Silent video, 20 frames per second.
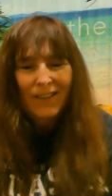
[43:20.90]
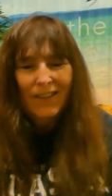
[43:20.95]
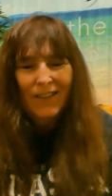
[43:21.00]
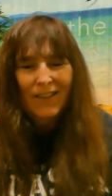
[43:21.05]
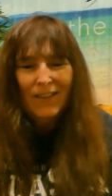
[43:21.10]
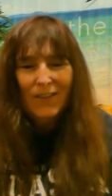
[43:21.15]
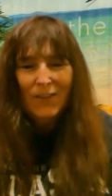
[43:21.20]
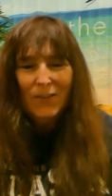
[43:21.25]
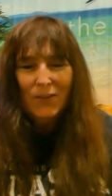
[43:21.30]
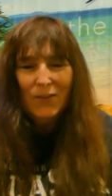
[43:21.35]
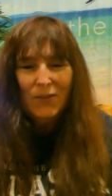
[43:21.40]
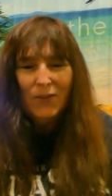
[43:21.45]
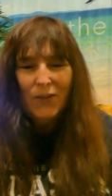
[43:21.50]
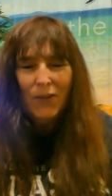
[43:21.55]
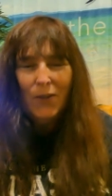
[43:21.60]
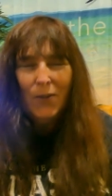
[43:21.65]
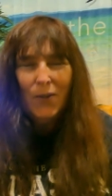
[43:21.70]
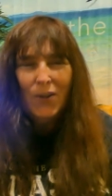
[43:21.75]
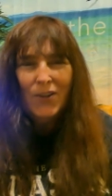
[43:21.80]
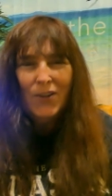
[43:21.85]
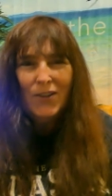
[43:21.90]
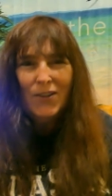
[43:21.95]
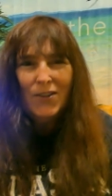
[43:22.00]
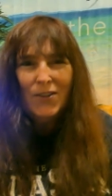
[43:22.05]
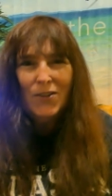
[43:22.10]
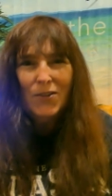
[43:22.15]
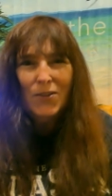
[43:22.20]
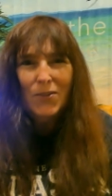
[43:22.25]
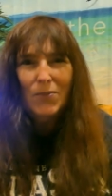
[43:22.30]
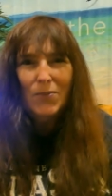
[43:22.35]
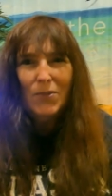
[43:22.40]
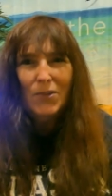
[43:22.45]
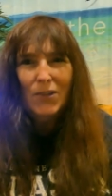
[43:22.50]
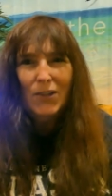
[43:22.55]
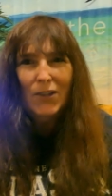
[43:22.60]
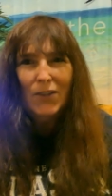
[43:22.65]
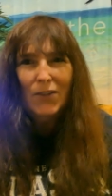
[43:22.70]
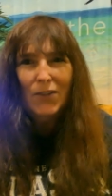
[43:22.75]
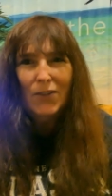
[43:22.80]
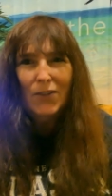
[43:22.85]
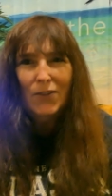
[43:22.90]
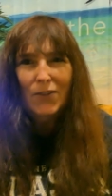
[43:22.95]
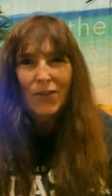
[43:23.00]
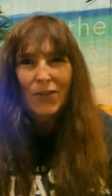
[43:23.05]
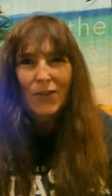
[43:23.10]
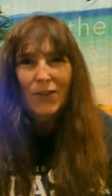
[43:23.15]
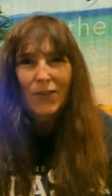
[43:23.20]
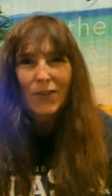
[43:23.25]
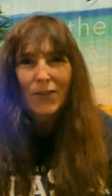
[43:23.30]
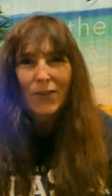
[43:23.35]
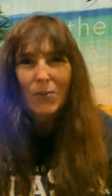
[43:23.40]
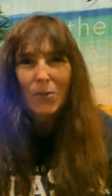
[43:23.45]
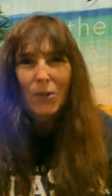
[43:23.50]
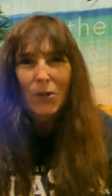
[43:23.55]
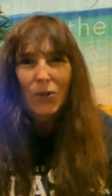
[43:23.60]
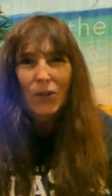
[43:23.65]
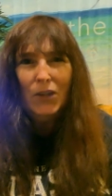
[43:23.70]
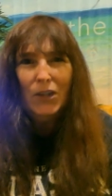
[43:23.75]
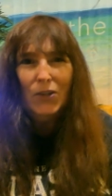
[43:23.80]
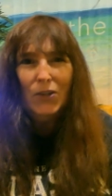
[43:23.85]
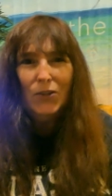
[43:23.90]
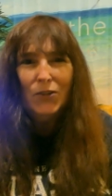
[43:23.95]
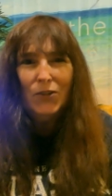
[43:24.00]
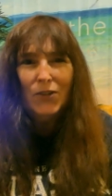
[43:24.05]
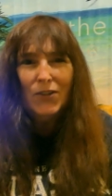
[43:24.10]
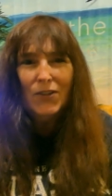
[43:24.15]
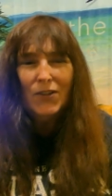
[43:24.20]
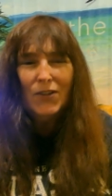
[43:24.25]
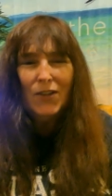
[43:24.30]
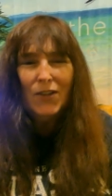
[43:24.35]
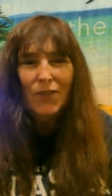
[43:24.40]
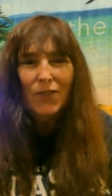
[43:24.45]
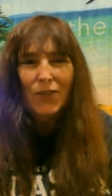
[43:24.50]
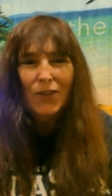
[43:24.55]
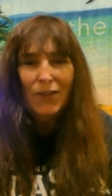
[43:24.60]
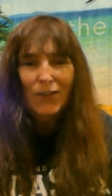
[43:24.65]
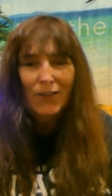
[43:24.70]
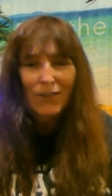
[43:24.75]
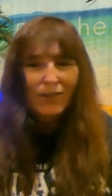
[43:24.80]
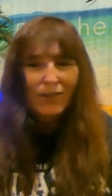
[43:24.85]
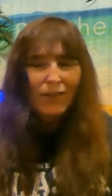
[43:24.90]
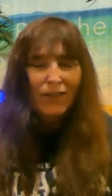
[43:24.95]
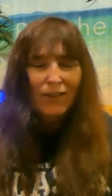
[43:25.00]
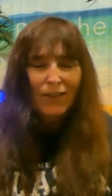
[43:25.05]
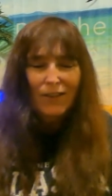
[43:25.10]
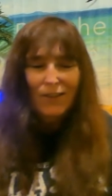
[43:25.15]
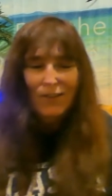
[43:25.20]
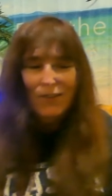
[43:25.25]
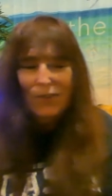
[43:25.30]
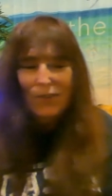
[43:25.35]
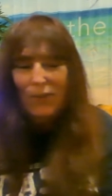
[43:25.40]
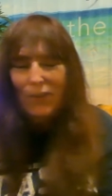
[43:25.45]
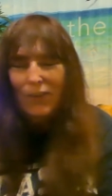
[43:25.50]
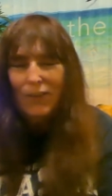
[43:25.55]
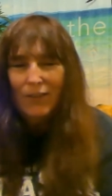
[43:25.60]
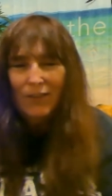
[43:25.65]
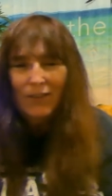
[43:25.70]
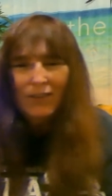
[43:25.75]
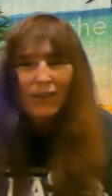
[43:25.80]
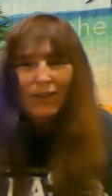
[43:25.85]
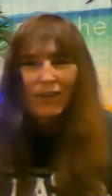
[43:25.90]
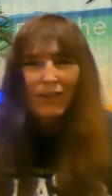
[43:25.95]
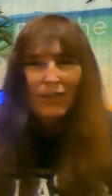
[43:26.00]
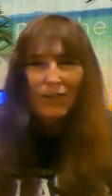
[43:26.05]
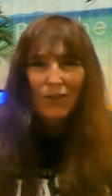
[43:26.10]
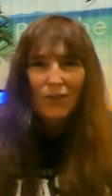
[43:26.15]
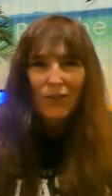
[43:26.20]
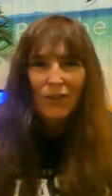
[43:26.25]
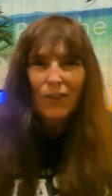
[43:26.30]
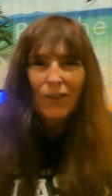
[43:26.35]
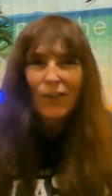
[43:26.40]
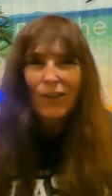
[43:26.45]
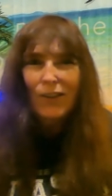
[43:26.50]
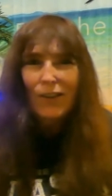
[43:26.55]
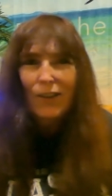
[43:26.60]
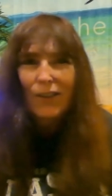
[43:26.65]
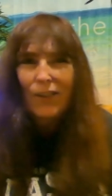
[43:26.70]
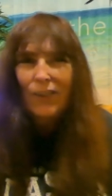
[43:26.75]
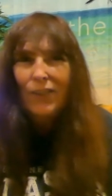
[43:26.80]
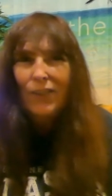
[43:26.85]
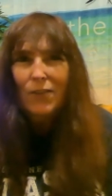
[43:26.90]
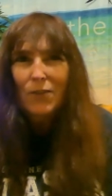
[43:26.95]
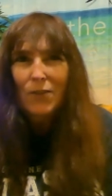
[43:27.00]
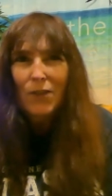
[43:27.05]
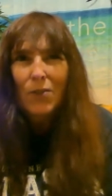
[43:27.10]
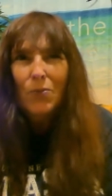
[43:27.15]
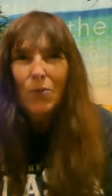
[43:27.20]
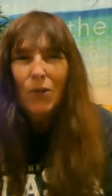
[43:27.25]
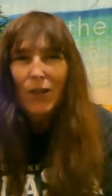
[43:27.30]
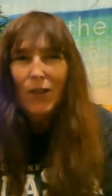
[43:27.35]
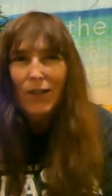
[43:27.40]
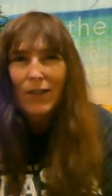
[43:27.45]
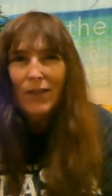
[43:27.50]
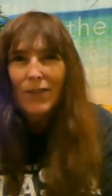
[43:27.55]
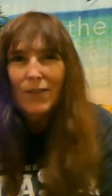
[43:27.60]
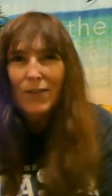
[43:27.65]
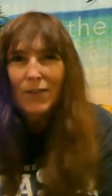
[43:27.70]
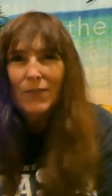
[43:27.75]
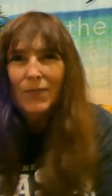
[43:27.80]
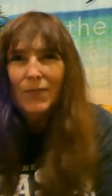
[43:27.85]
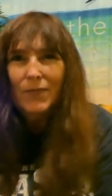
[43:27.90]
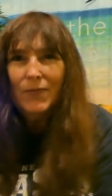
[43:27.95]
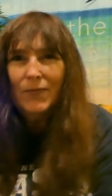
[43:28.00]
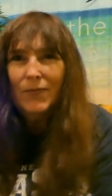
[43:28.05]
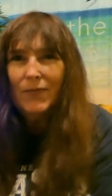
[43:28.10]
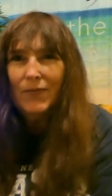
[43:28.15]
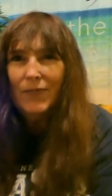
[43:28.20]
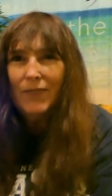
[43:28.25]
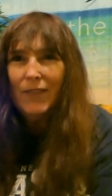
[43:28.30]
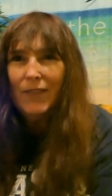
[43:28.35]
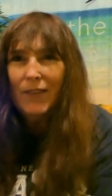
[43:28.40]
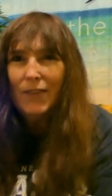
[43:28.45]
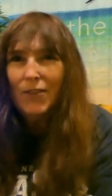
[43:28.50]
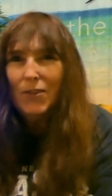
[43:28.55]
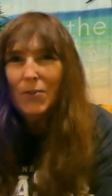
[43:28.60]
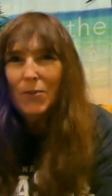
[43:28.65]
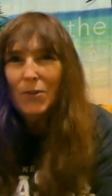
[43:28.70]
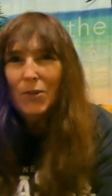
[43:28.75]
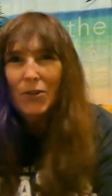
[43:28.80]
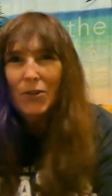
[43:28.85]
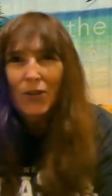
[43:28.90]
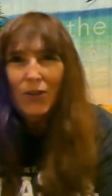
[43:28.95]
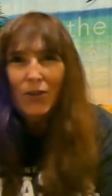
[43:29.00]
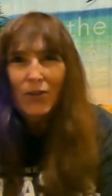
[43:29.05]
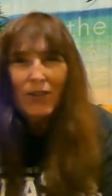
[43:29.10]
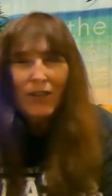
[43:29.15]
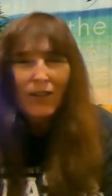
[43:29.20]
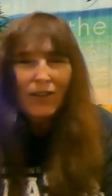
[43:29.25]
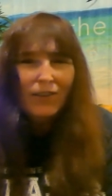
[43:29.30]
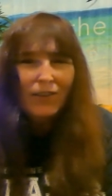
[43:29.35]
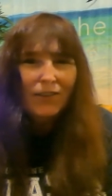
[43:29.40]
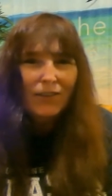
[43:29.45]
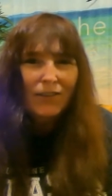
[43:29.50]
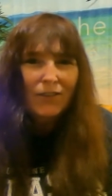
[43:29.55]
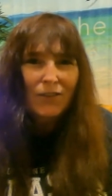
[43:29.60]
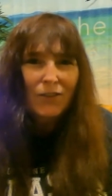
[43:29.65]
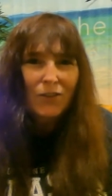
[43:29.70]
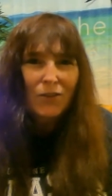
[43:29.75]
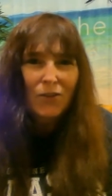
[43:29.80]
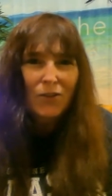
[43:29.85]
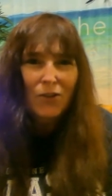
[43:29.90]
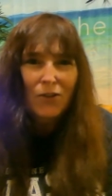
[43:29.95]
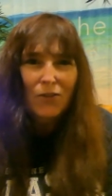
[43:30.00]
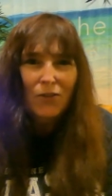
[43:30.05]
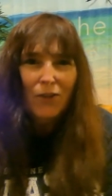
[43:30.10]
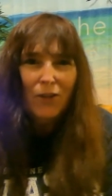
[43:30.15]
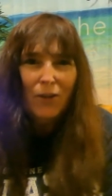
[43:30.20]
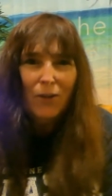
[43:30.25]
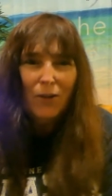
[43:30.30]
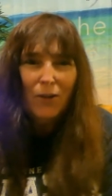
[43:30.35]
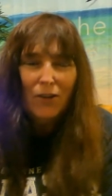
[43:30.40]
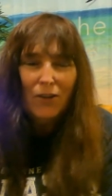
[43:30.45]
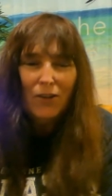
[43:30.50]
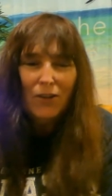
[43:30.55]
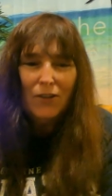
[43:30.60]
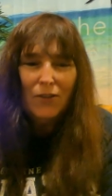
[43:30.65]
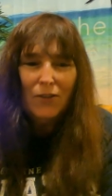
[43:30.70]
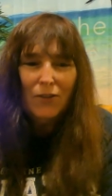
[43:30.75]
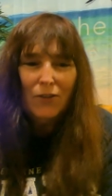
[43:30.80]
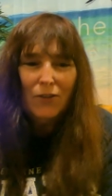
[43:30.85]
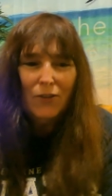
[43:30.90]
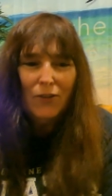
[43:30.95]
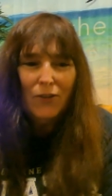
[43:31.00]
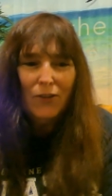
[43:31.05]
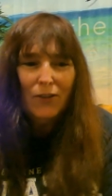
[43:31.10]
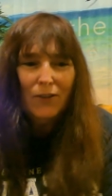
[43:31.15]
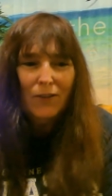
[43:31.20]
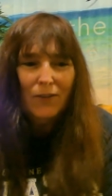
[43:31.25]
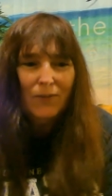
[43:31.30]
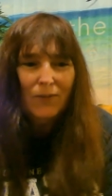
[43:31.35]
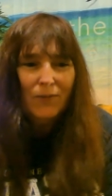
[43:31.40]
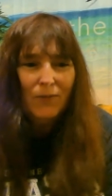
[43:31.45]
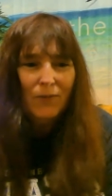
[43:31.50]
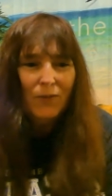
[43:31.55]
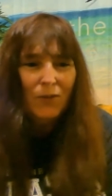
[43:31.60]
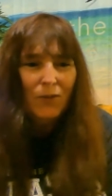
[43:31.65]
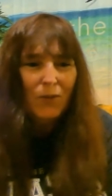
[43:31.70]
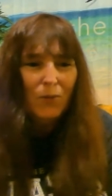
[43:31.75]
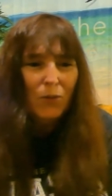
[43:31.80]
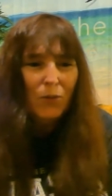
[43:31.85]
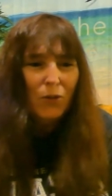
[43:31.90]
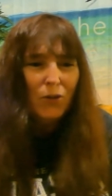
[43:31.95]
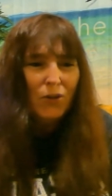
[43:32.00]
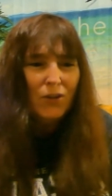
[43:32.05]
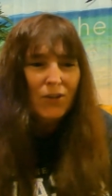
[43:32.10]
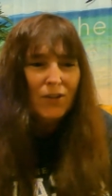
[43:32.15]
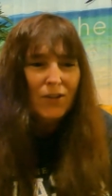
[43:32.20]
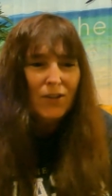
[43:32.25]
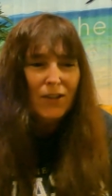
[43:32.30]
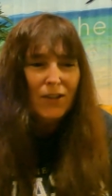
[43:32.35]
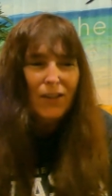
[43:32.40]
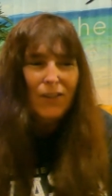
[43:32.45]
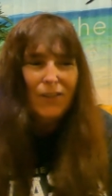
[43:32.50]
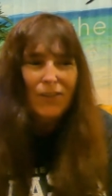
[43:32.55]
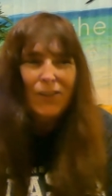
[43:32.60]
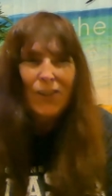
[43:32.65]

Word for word: These little fireworks, they shoot them to get rid of the, the bald eagles and stuff that tend to get near the, the runway. So they have someone who goes out and shoots off fireworks to get rid of the birds and things